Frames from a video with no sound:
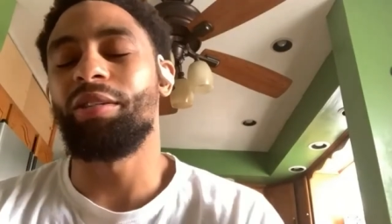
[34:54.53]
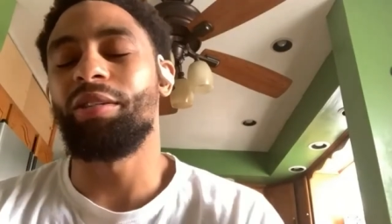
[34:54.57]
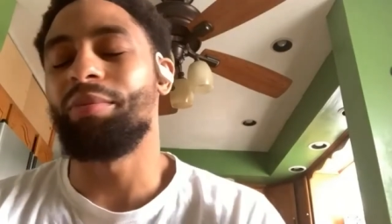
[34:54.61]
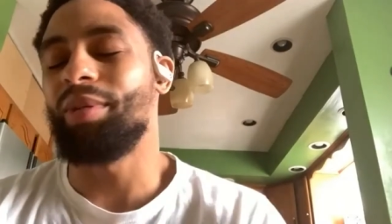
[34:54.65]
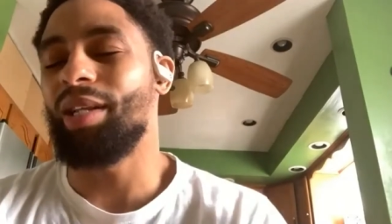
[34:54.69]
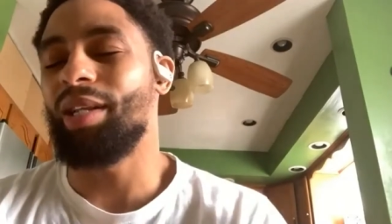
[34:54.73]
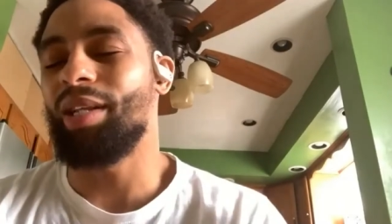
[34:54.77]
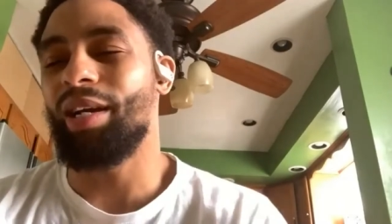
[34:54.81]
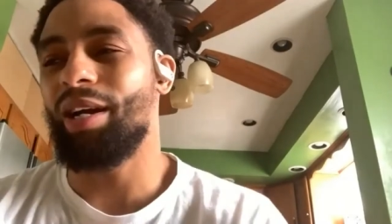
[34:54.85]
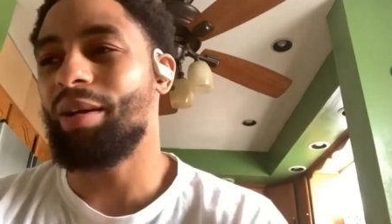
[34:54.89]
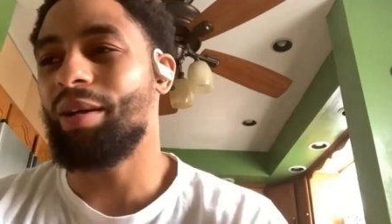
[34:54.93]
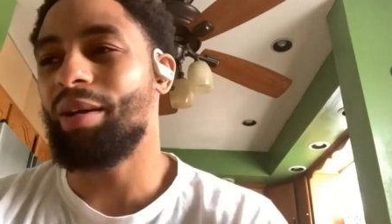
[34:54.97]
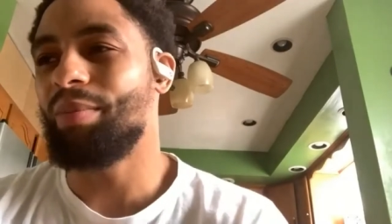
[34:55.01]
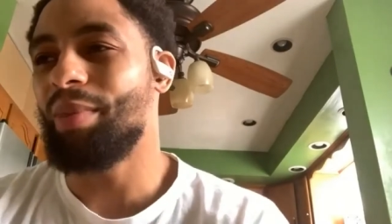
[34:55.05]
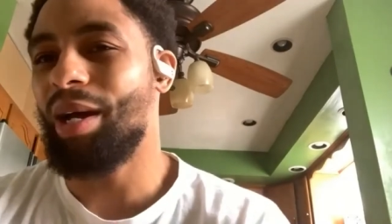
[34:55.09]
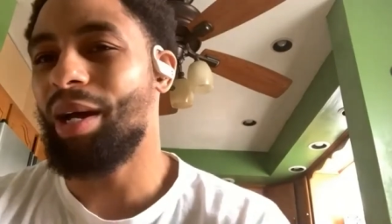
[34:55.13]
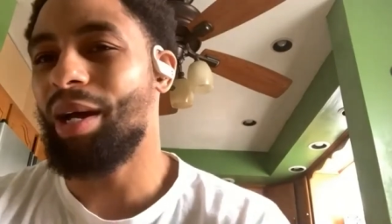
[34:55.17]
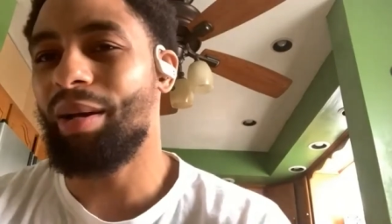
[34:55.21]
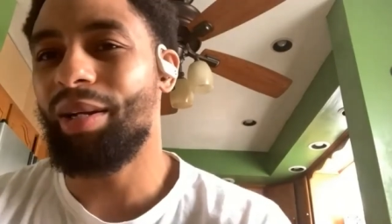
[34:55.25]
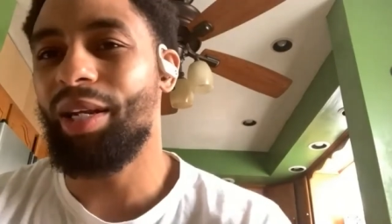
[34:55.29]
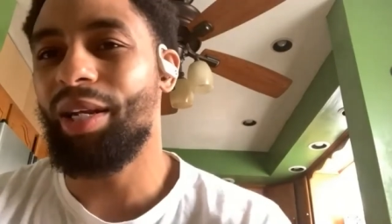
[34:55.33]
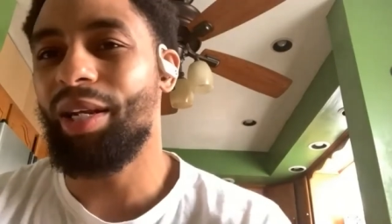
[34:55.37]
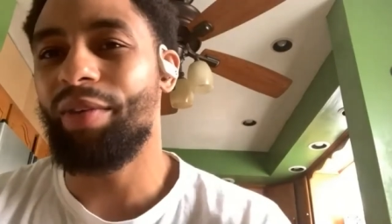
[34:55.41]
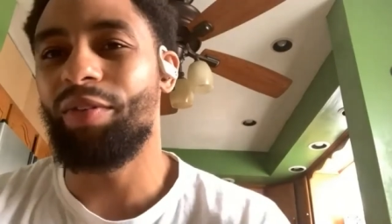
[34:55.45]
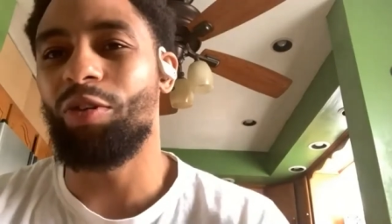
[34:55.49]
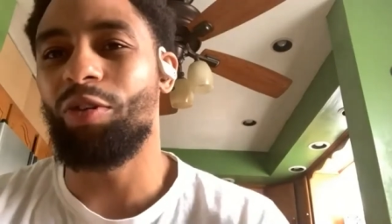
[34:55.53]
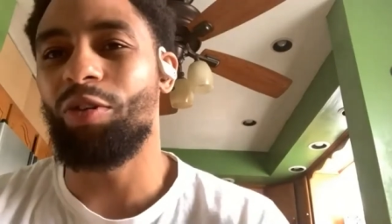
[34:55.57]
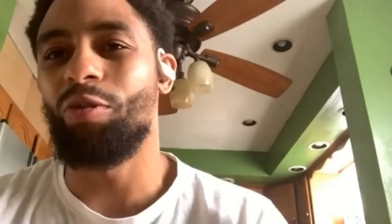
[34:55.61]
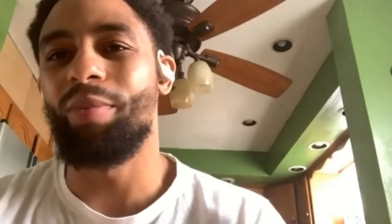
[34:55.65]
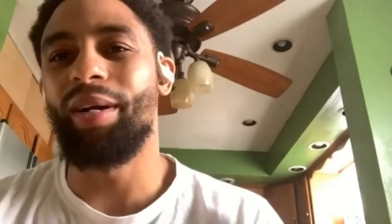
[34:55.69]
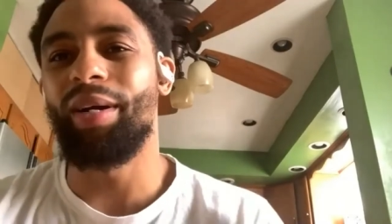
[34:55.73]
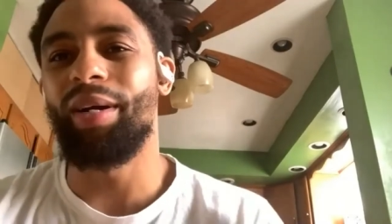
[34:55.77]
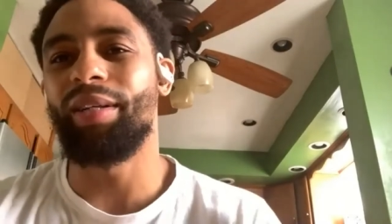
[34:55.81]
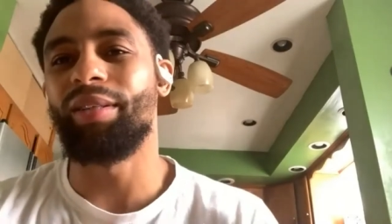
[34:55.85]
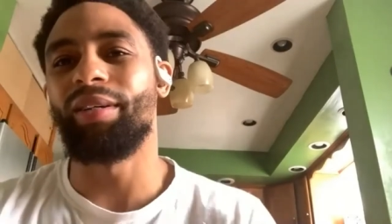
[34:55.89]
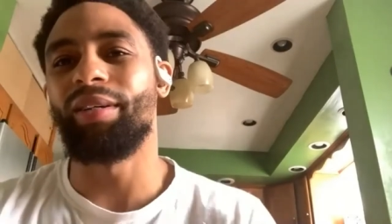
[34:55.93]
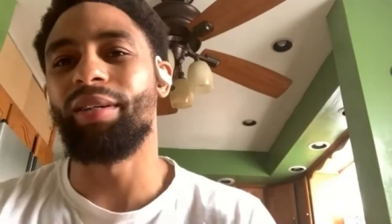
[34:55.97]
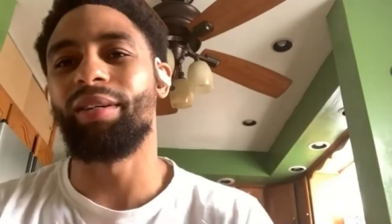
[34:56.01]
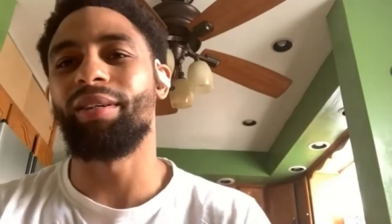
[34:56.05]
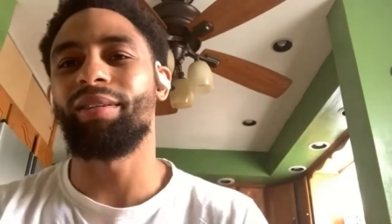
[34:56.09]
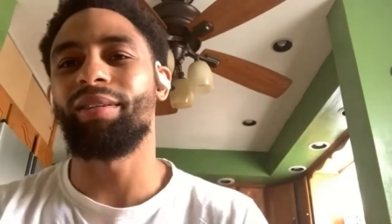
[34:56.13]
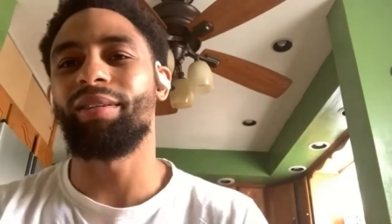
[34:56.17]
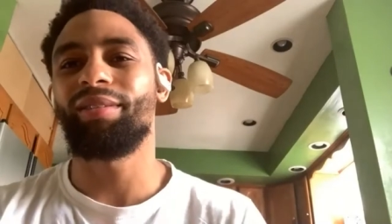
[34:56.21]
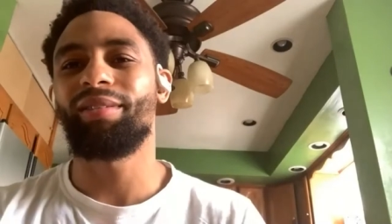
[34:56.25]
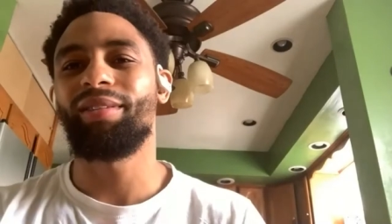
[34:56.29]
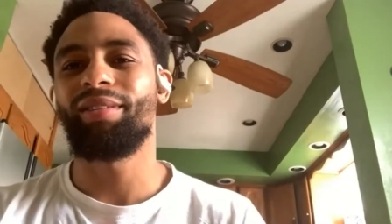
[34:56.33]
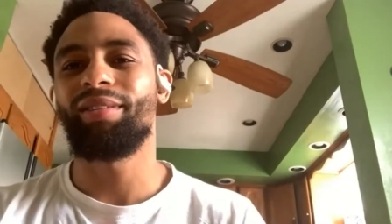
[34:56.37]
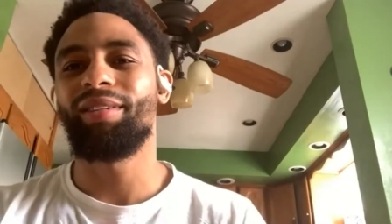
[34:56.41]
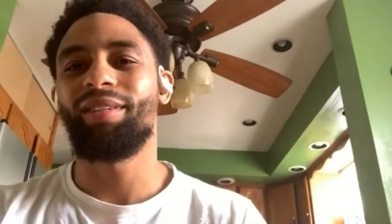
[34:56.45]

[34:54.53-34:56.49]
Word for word: to me. Like I'll never go back there.